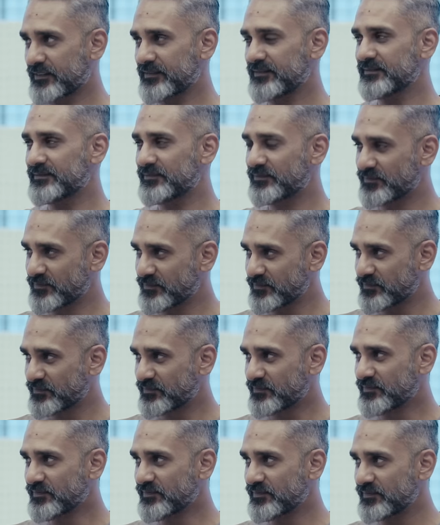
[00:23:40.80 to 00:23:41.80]
get better with
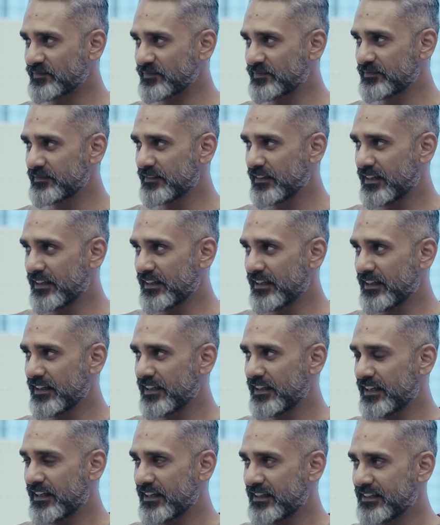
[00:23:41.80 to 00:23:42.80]
price? Does
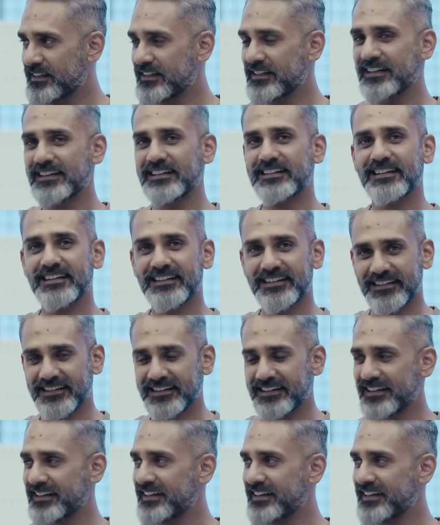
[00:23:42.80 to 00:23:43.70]
R3, R6, or